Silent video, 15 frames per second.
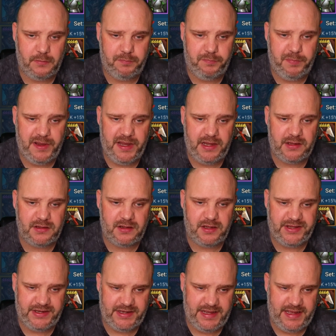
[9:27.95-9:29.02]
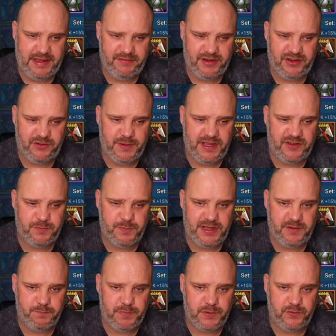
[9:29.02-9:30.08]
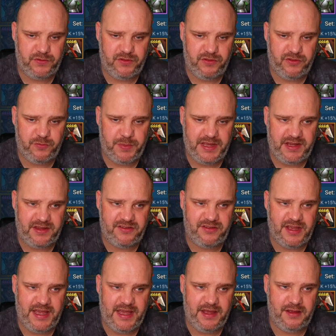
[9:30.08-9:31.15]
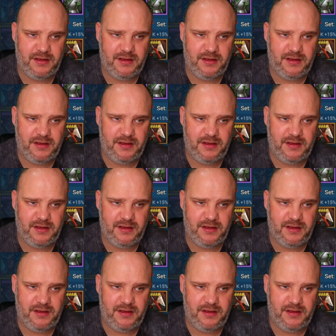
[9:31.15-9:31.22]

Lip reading: but I didn't have any spare speed boots in the speed set,